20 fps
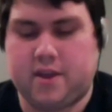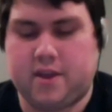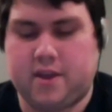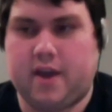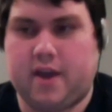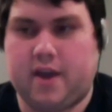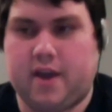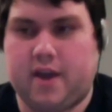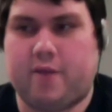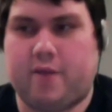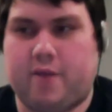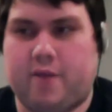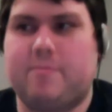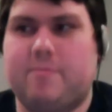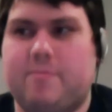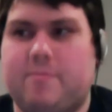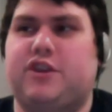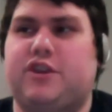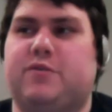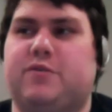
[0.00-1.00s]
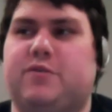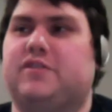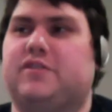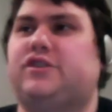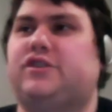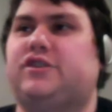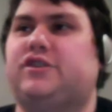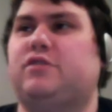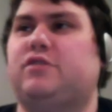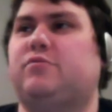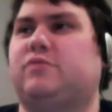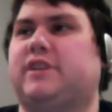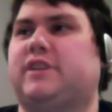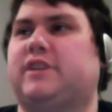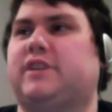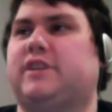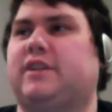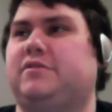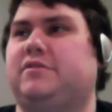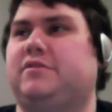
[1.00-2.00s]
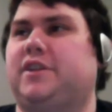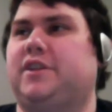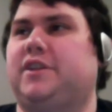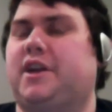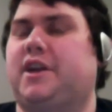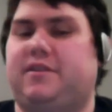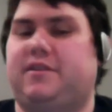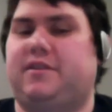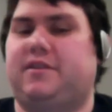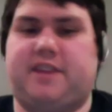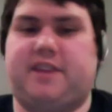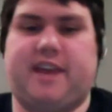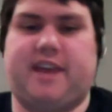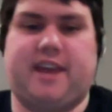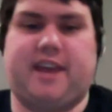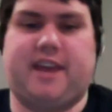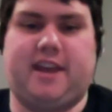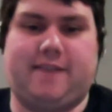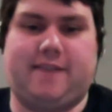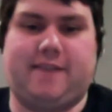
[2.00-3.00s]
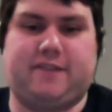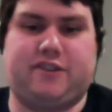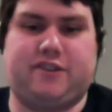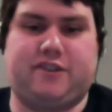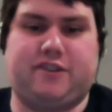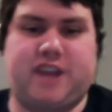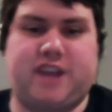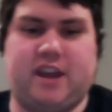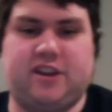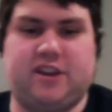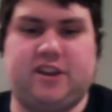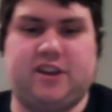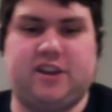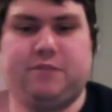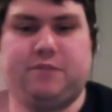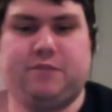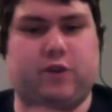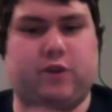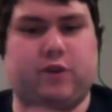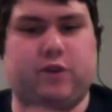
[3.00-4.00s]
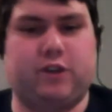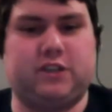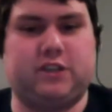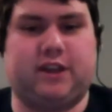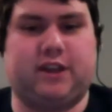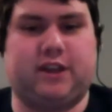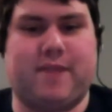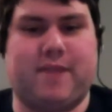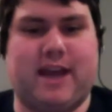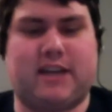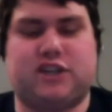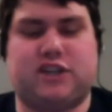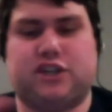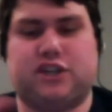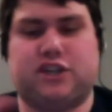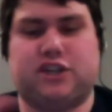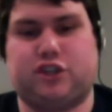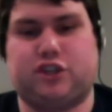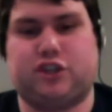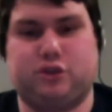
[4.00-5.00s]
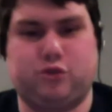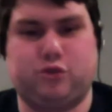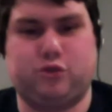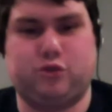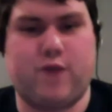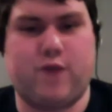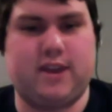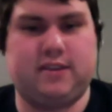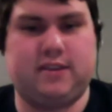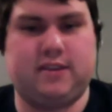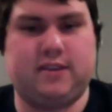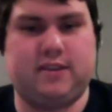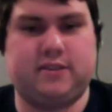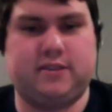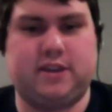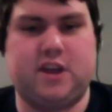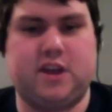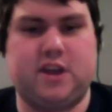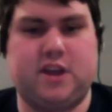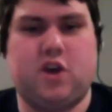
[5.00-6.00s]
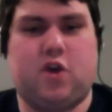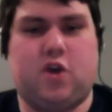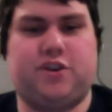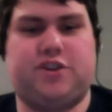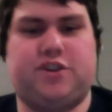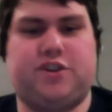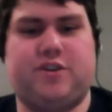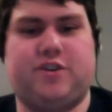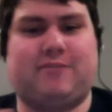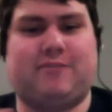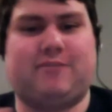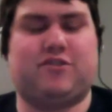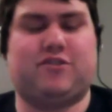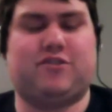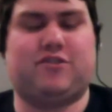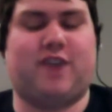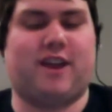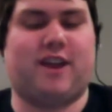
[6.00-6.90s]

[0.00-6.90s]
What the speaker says: about when you were in the suit? Did they have to change up your voice and match it to Wendy's? Or did you have to try to...